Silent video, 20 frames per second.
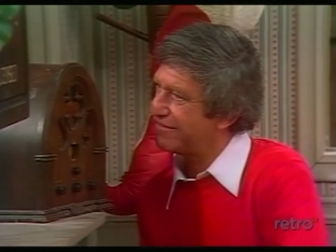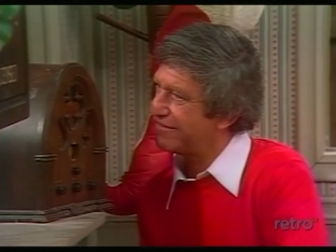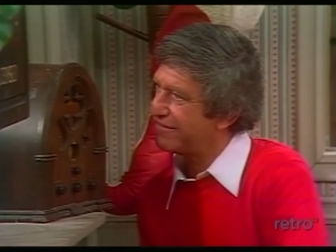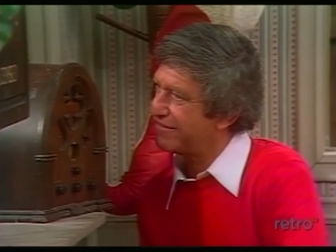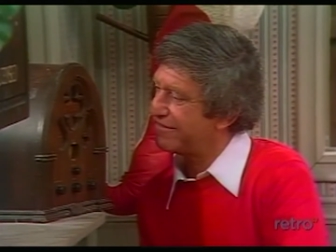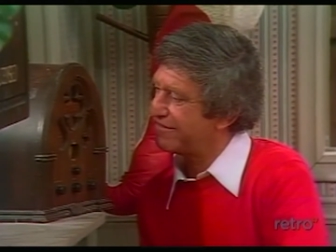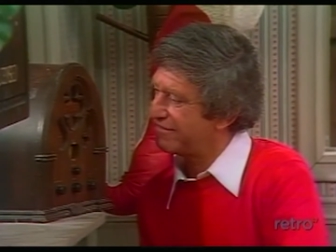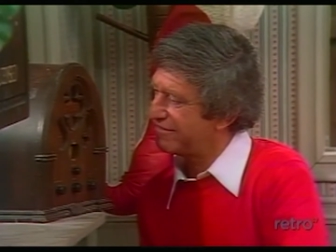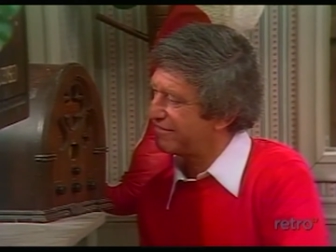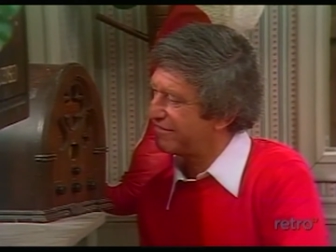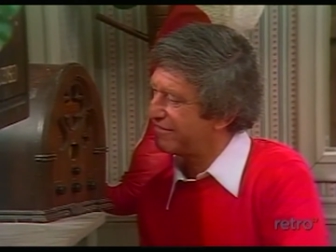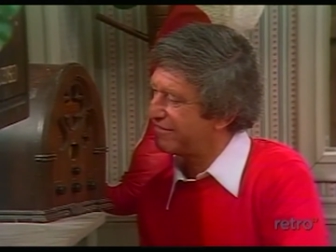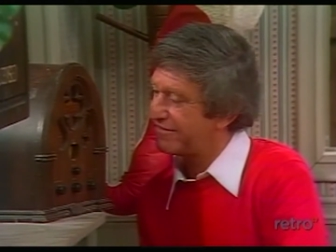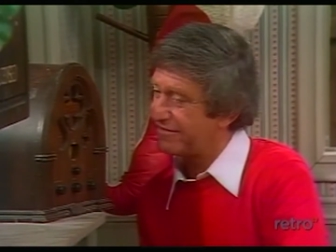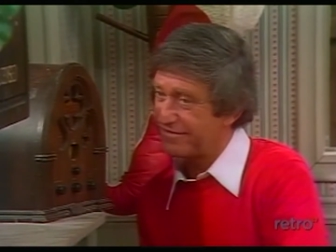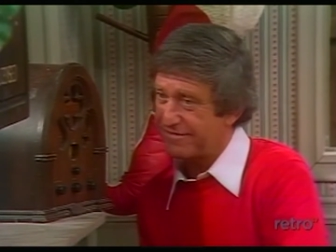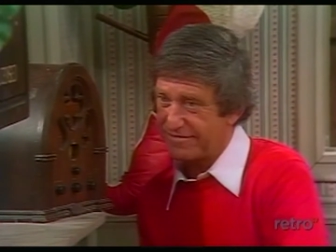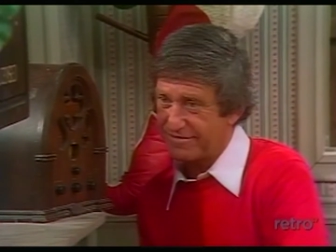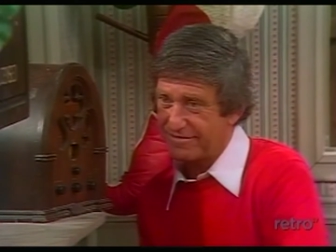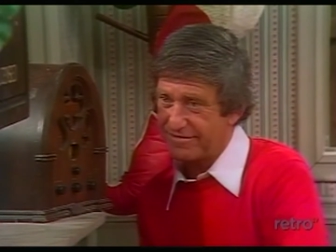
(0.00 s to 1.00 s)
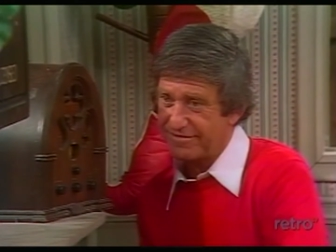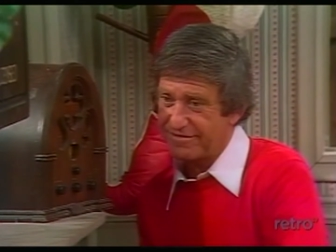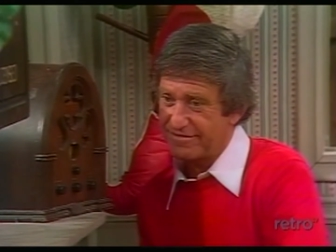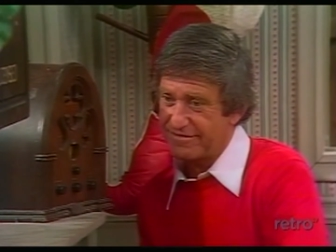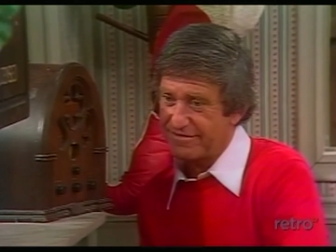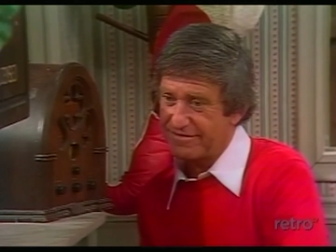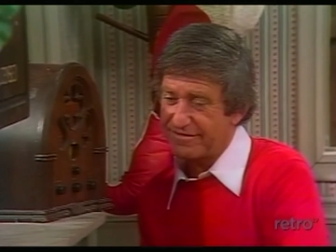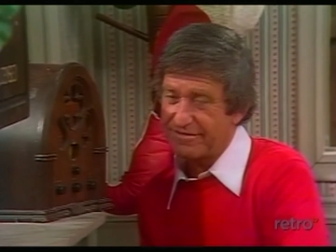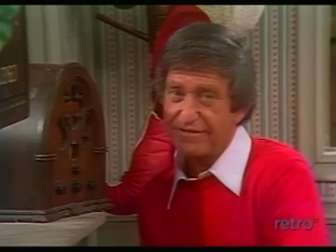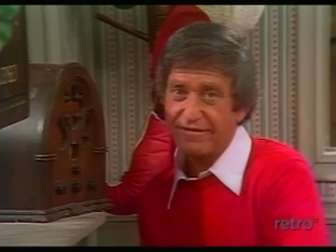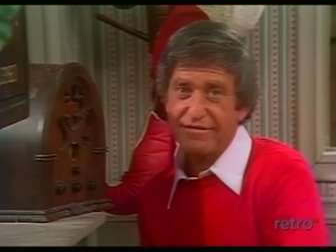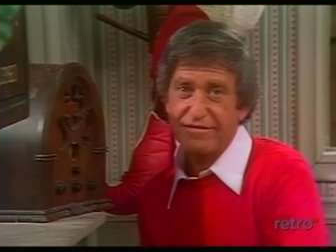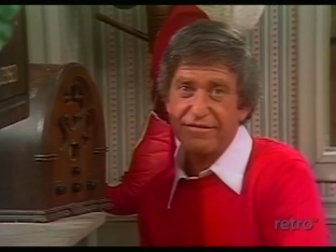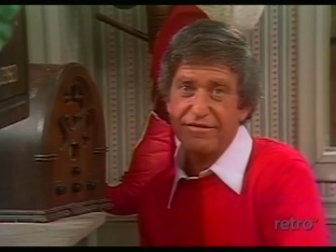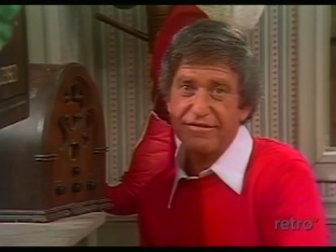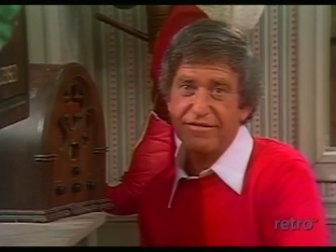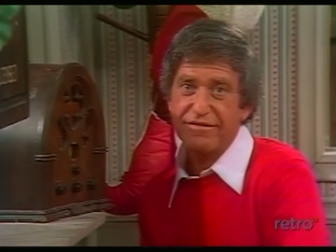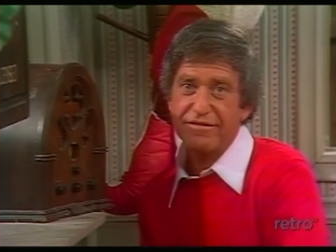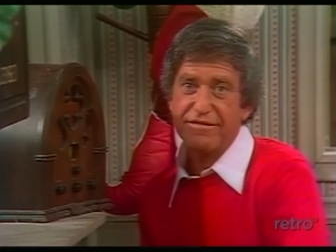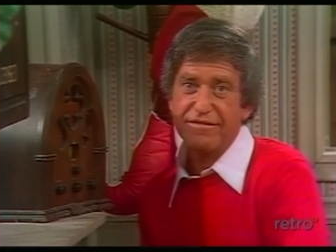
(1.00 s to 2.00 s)
a peel to your heel, a roll to
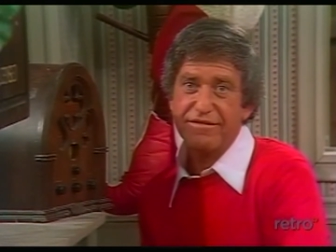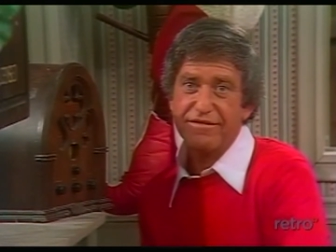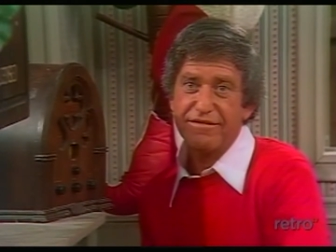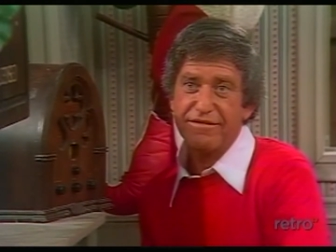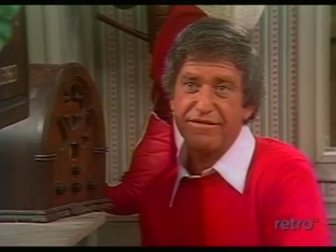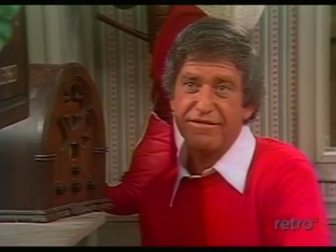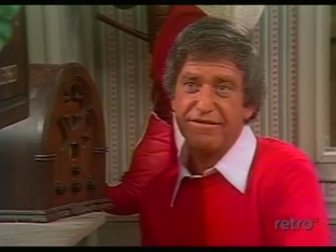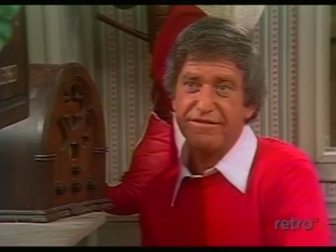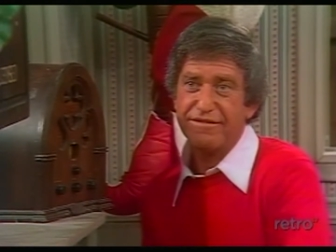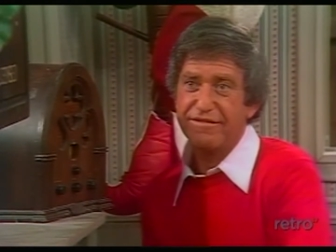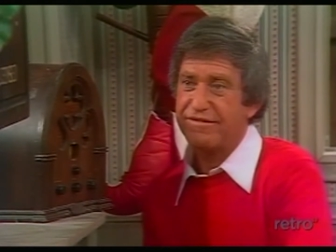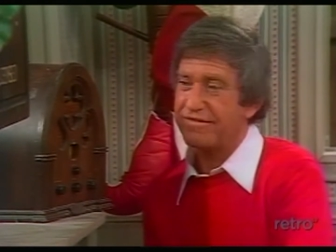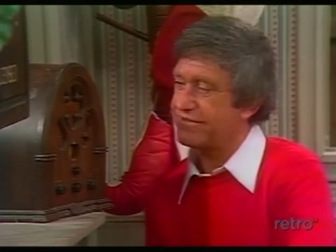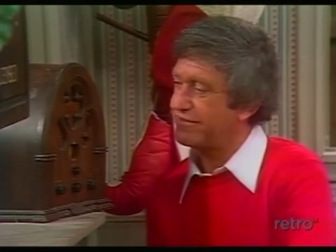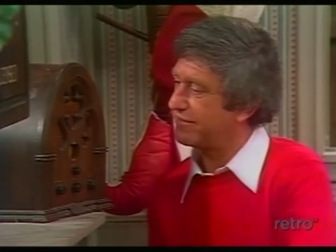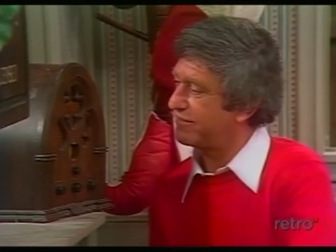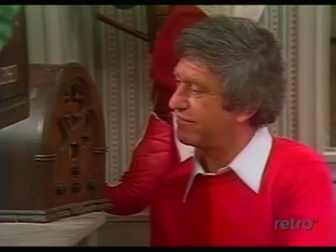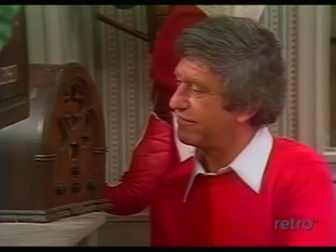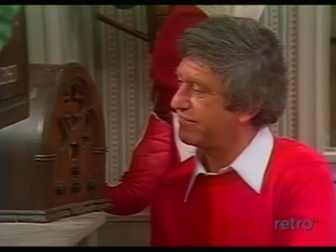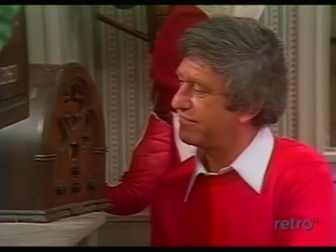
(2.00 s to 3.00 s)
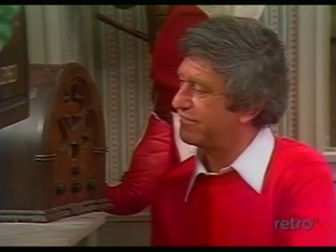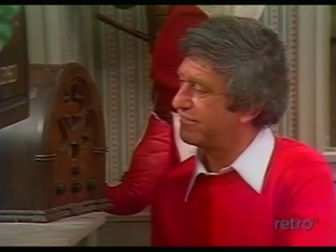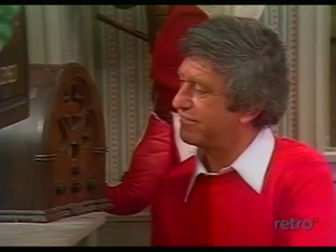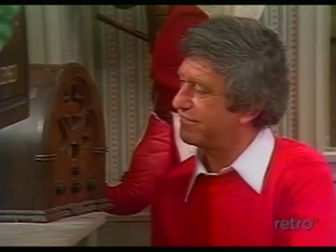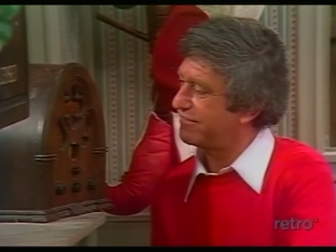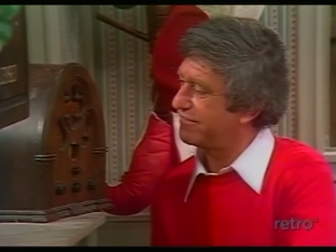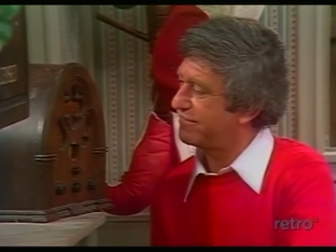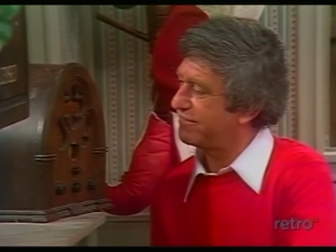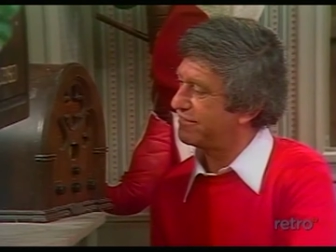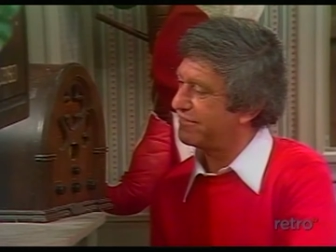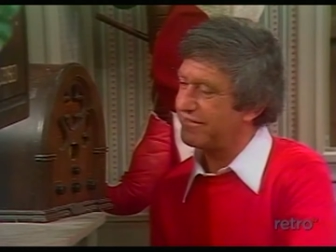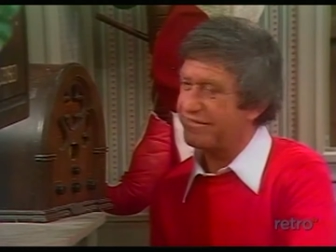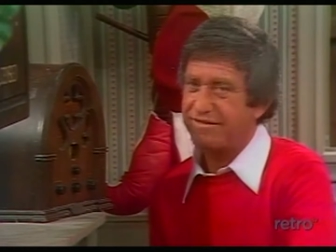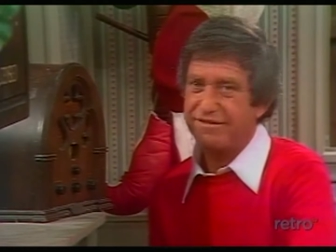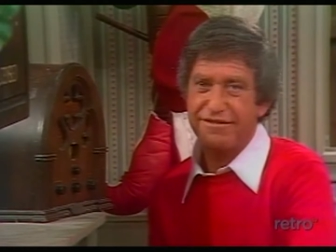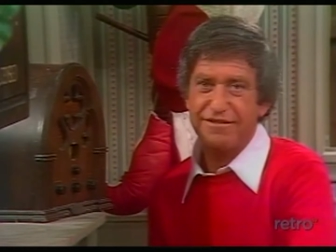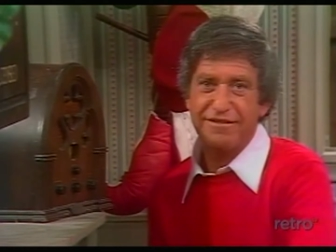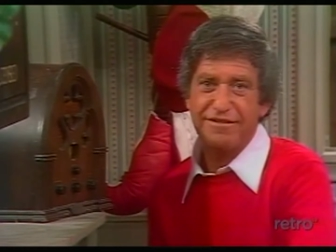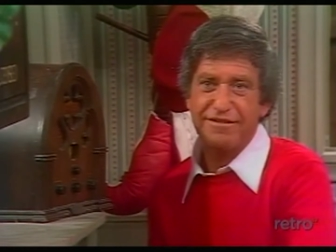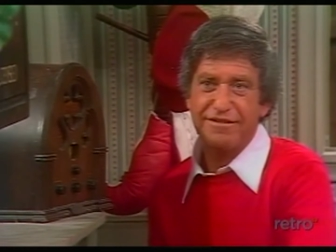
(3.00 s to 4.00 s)
your sole, and make your laces win
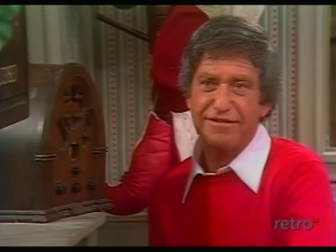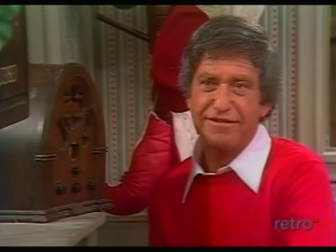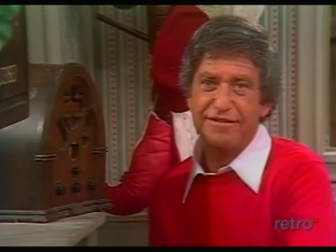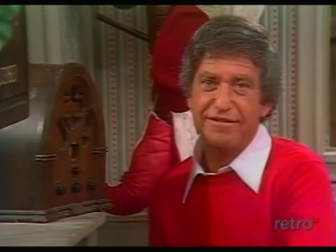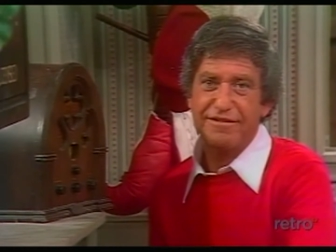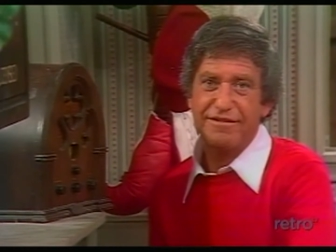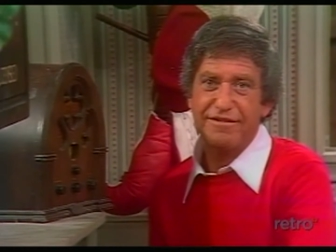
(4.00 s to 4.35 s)
races.